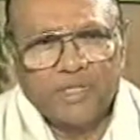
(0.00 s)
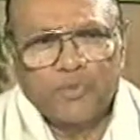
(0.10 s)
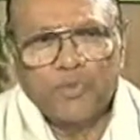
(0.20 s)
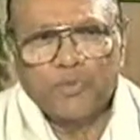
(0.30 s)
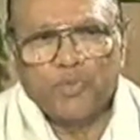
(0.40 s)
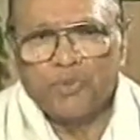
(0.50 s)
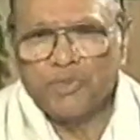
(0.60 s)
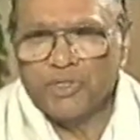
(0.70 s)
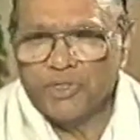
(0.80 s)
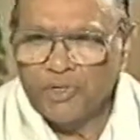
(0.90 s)
export
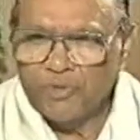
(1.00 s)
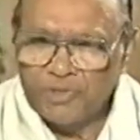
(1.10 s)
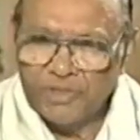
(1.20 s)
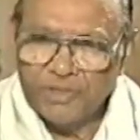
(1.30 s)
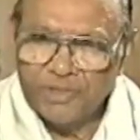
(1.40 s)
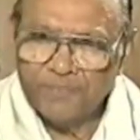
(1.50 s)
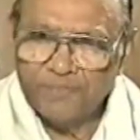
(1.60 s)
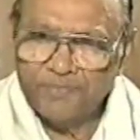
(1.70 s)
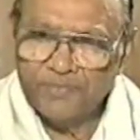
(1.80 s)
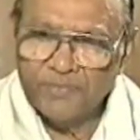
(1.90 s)
promotion councils
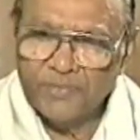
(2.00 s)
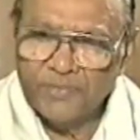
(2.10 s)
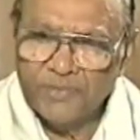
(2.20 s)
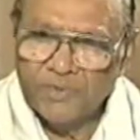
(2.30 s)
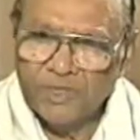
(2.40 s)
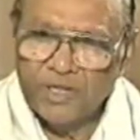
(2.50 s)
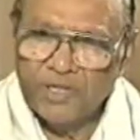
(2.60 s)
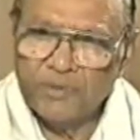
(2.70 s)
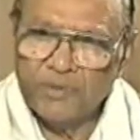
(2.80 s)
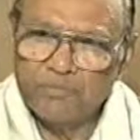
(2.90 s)

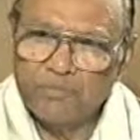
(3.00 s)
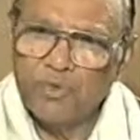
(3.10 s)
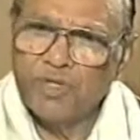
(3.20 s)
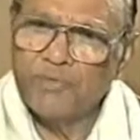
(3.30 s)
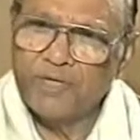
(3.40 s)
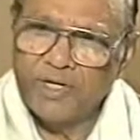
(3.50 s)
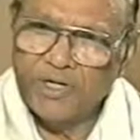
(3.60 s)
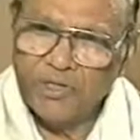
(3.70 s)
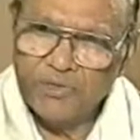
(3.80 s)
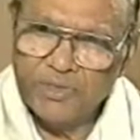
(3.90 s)
and board of
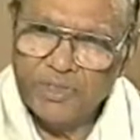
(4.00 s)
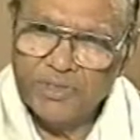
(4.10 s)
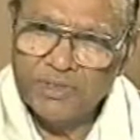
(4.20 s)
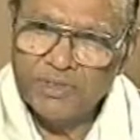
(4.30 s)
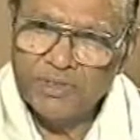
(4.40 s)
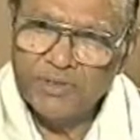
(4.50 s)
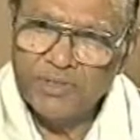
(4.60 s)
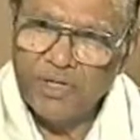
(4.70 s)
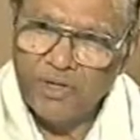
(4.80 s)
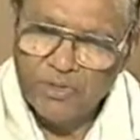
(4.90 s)
trade councils,
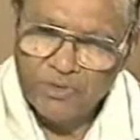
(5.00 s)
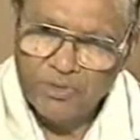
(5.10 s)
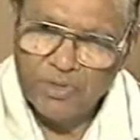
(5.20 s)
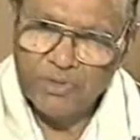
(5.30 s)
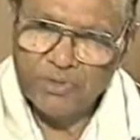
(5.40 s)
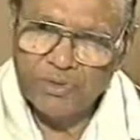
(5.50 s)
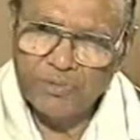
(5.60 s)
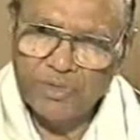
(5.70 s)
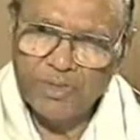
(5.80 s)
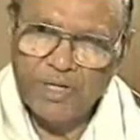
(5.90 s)
they are also talking
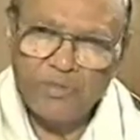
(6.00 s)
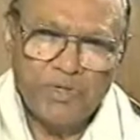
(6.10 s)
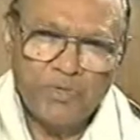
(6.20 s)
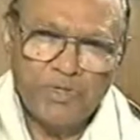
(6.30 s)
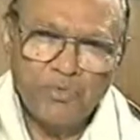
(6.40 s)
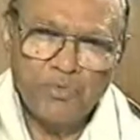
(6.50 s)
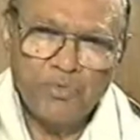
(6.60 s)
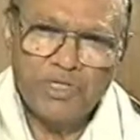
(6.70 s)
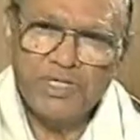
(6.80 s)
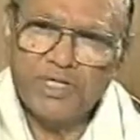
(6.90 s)
something. I want to have
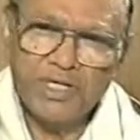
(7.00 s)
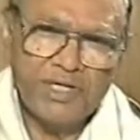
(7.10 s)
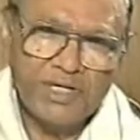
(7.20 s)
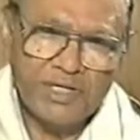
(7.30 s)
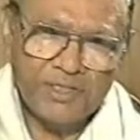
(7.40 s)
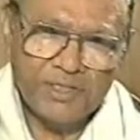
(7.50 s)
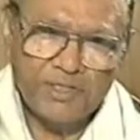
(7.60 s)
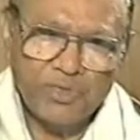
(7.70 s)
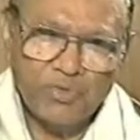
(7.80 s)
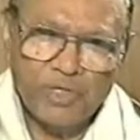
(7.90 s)
more detailed
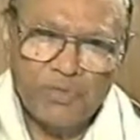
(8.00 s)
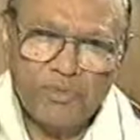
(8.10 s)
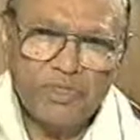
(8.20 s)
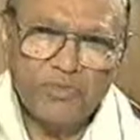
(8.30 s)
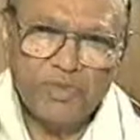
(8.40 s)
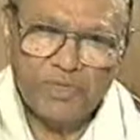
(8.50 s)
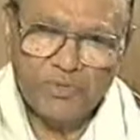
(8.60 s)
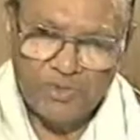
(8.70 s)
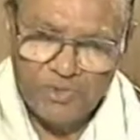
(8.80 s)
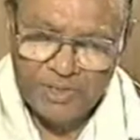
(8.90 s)
analysis. That's why each wise
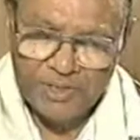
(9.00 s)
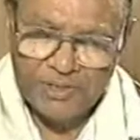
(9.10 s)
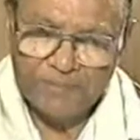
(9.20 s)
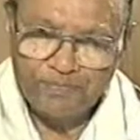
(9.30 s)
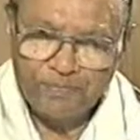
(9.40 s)
we are doing it.